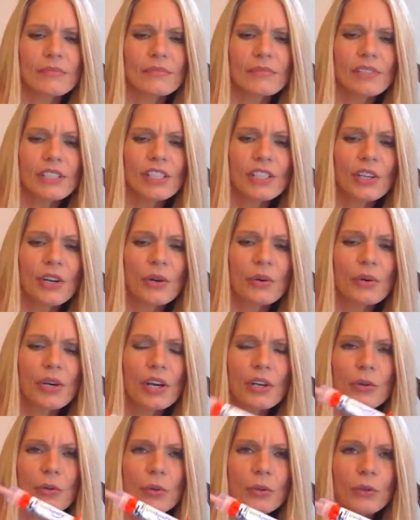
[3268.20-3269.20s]
you know,
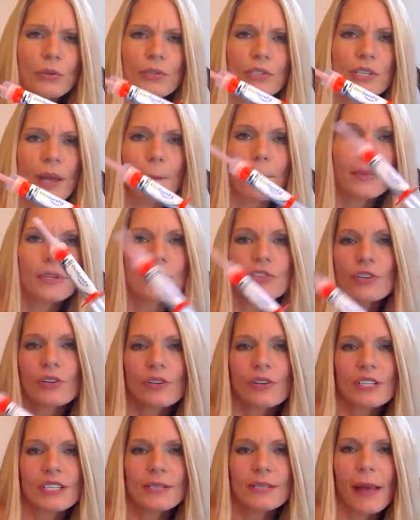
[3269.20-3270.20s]
a cooler
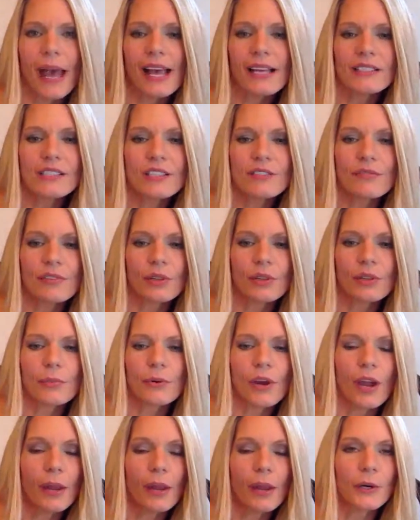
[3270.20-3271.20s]
temperature is best for the
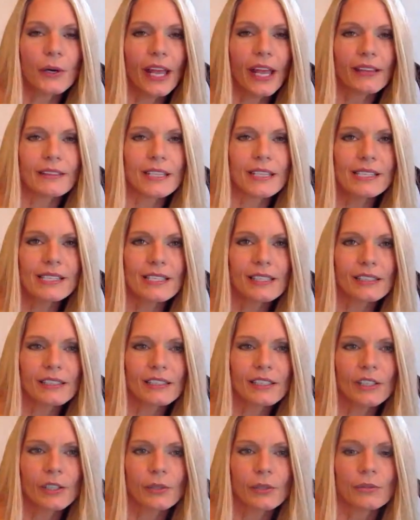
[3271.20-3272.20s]
primer and the
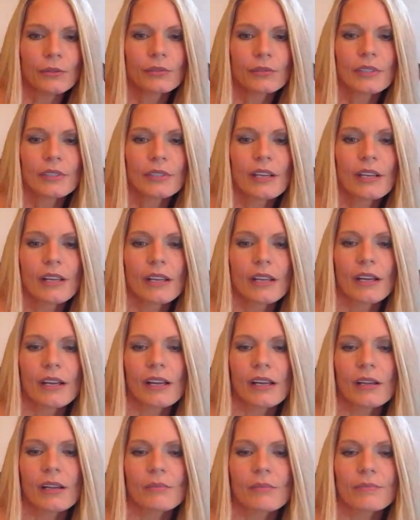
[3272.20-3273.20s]
silicone.
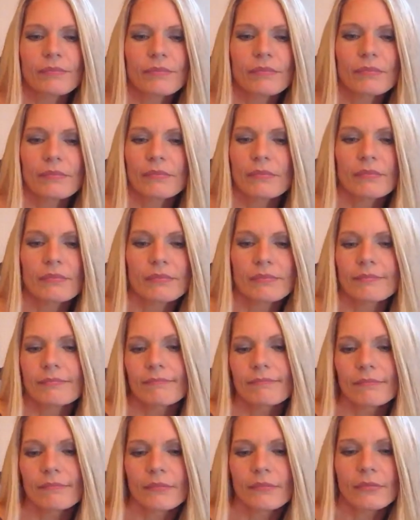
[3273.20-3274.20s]
Yeah,
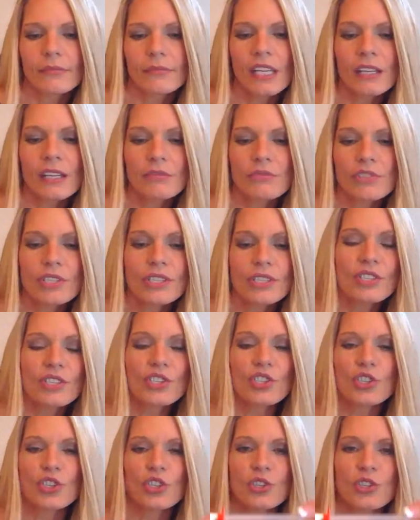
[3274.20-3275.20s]

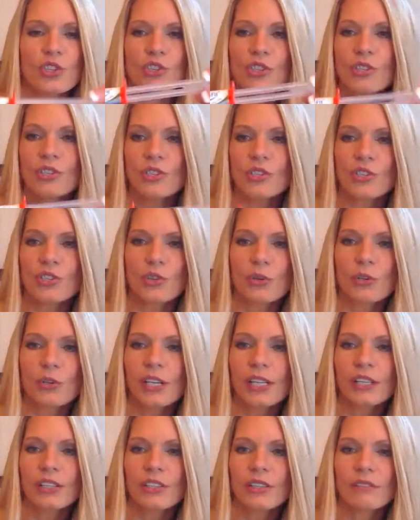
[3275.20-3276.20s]
just store
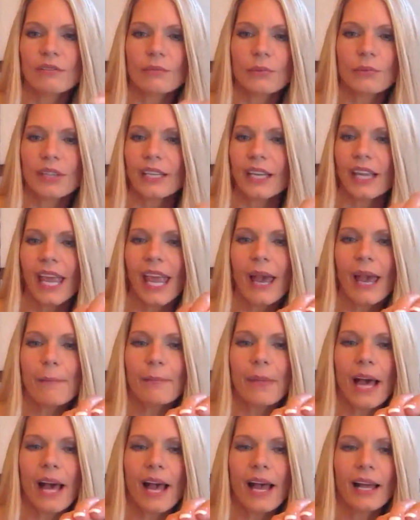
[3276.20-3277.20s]
it with the
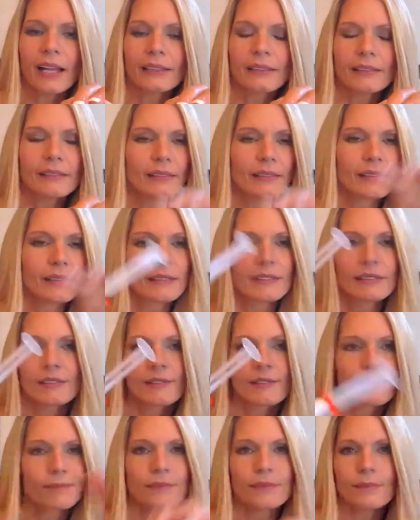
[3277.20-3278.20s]
cap on,
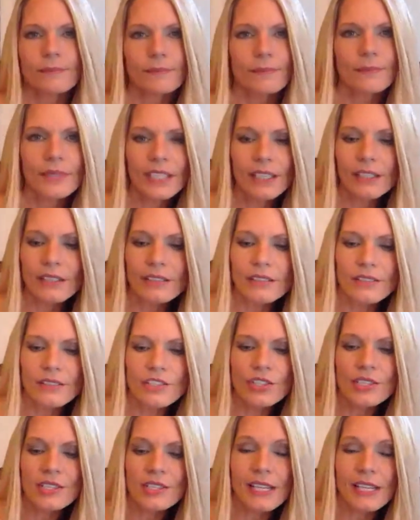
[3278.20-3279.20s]

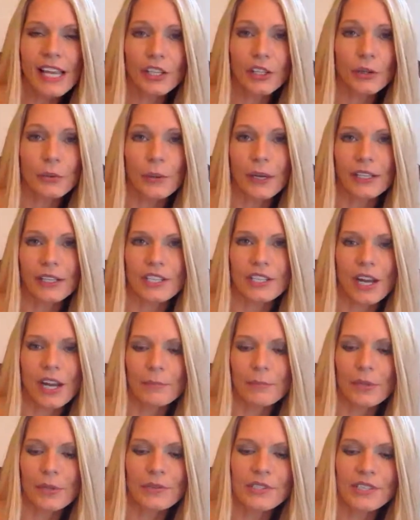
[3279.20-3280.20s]
just like you ended
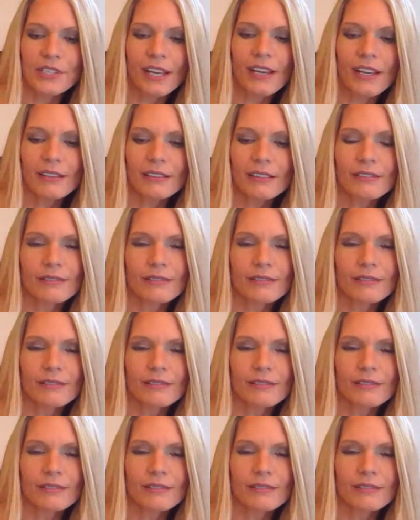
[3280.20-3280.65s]
up using it.